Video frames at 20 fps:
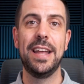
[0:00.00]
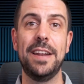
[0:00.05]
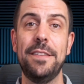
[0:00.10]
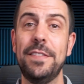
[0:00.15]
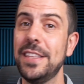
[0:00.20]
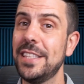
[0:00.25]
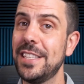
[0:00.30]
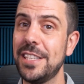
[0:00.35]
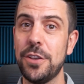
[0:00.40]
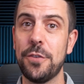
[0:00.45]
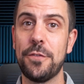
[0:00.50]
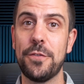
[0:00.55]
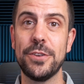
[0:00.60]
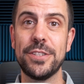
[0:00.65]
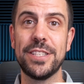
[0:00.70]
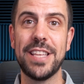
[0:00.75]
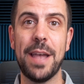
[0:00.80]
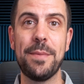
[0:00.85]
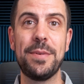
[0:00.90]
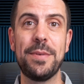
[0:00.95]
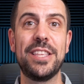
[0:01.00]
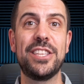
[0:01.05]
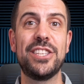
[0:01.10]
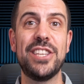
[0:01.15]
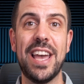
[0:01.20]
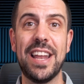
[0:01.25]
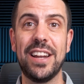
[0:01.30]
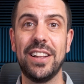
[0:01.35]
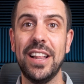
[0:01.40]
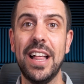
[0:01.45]
And if this is your first time in the
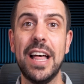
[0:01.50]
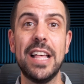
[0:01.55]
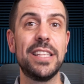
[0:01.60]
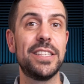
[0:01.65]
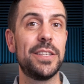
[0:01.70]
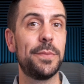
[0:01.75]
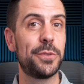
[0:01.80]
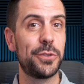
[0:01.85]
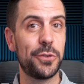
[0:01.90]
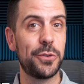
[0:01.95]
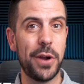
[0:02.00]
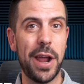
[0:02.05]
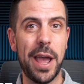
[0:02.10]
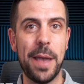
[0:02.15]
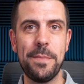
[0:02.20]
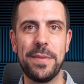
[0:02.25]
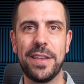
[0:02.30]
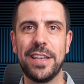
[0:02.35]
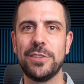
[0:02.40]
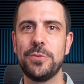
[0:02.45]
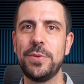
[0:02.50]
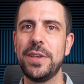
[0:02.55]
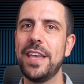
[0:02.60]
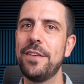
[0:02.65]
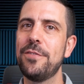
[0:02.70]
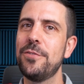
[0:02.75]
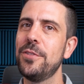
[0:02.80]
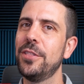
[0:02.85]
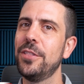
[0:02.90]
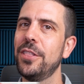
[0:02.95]
channel, subscribe because we
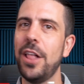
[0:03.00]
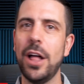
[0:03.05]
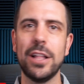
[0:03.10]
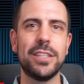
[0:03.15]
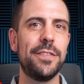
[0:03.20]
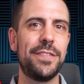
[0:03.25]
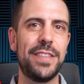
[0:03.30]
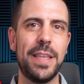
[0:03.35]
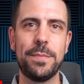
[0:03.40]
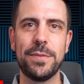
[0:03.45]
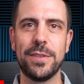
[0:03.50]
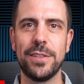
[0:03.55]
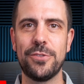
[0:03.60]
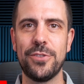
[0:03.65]
give you lots of tips